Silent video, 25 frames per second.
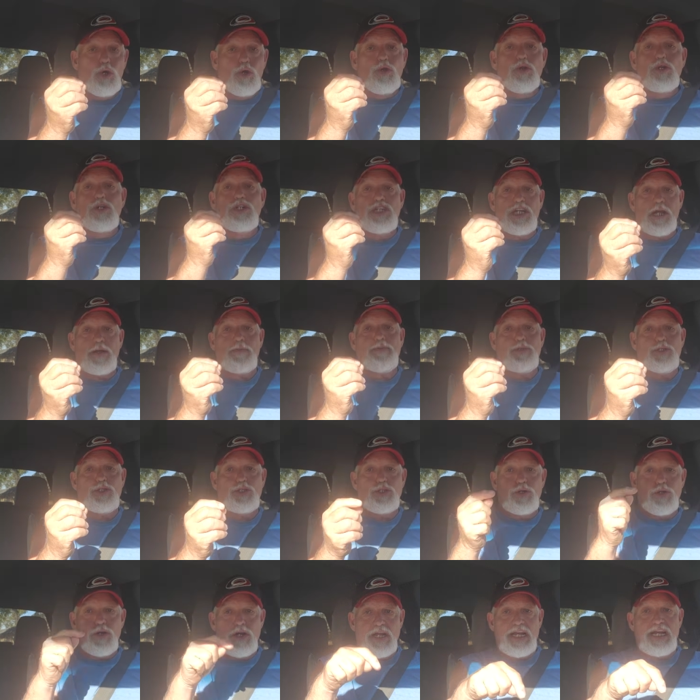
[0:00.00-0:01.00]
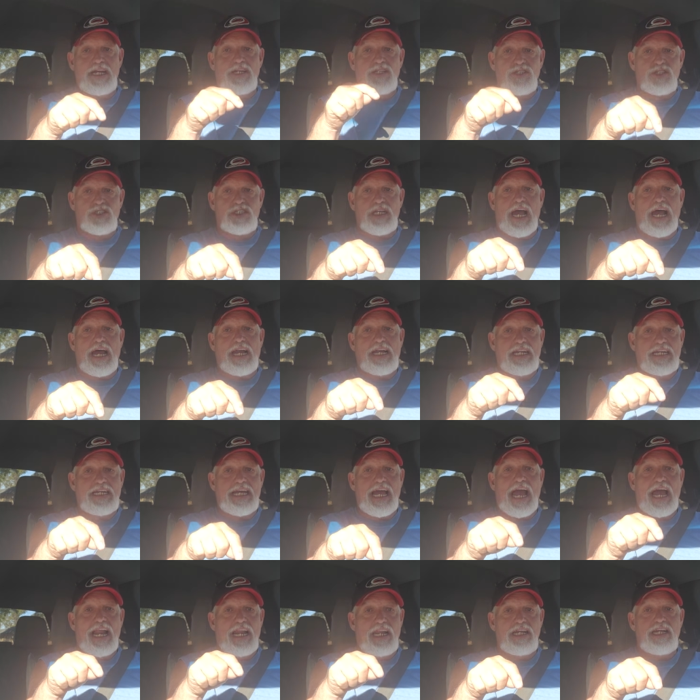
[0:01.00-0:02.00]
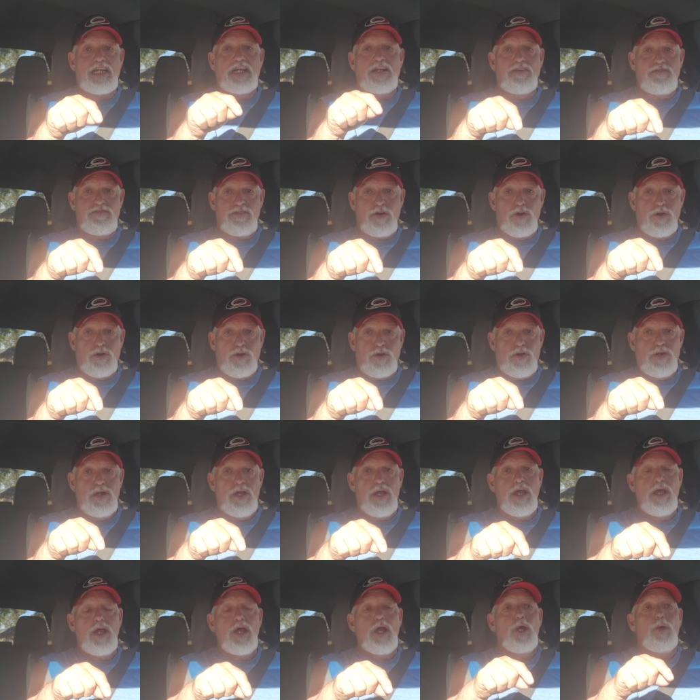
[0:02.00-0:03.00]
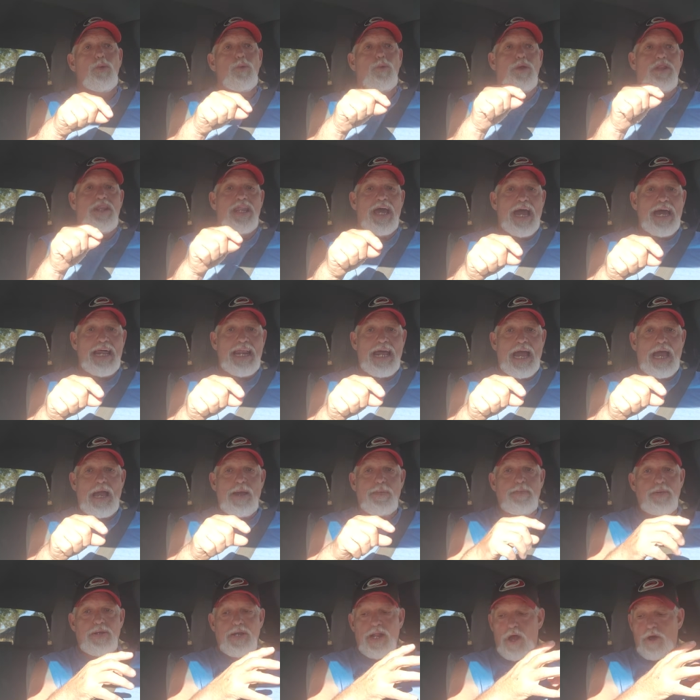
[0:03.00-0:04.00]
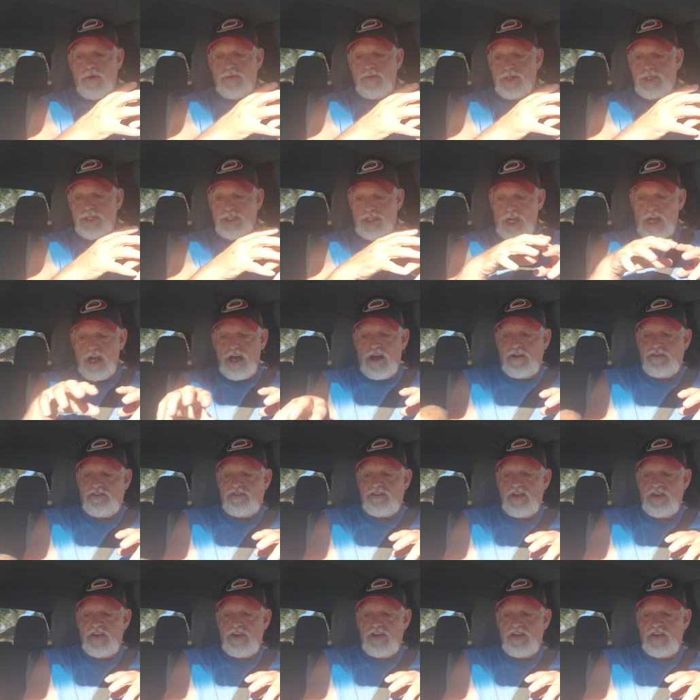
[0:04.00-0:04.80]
temperature inside the catalytic converter. When that happened, all the stuff